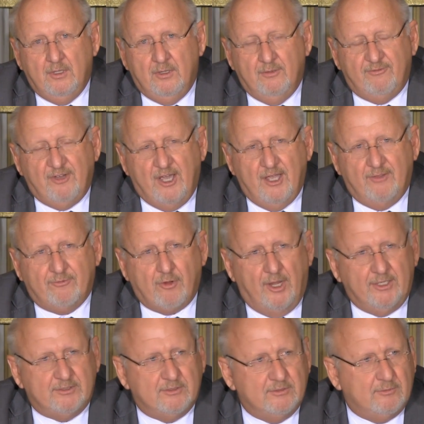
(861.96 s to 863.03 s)
The five
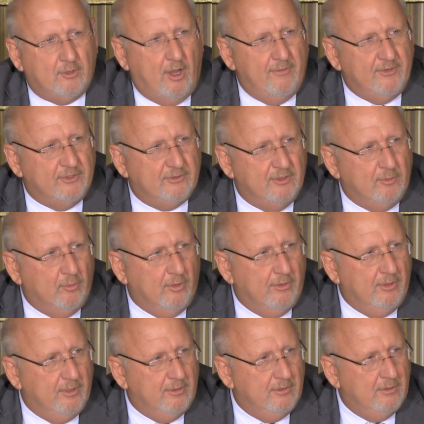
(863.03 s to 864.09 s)
crises obviously were
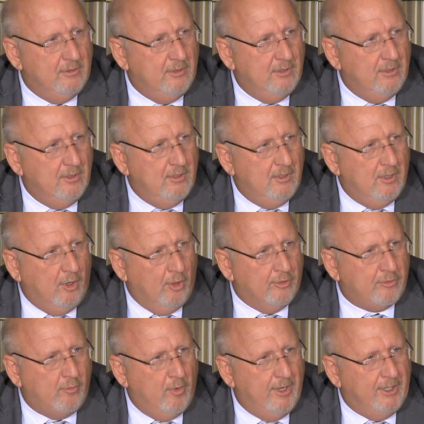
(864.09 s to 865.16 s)
the
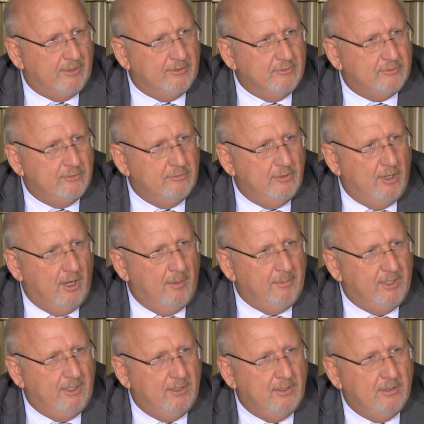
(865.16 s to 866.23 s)
earthquake, the
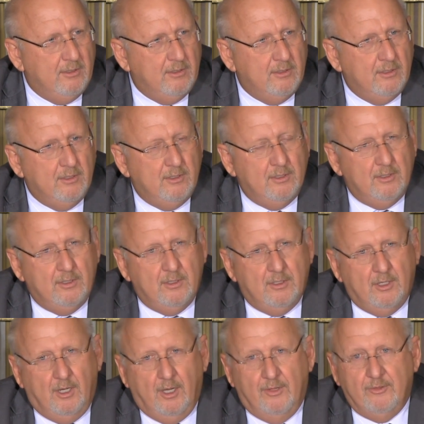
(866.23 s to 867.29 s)
tsunami,
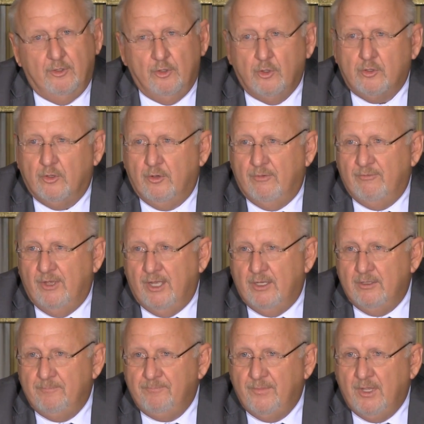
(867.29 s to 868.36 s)
the nuclear
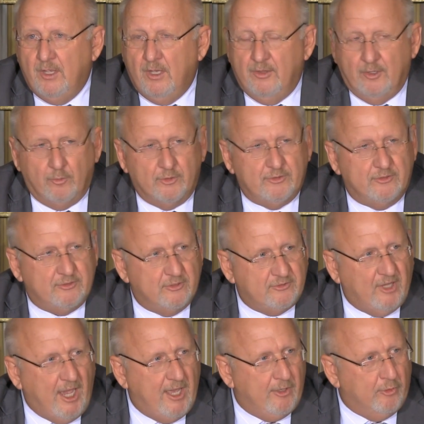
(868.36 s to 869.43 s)
event. There was a
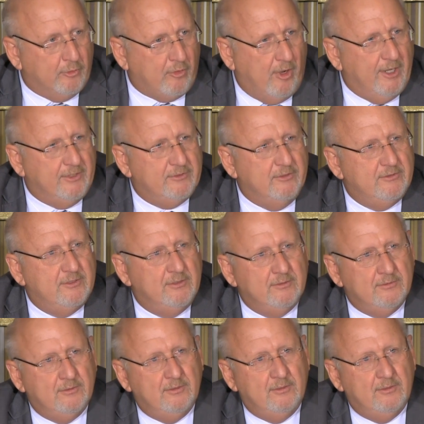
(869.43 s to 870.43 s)
societal crisis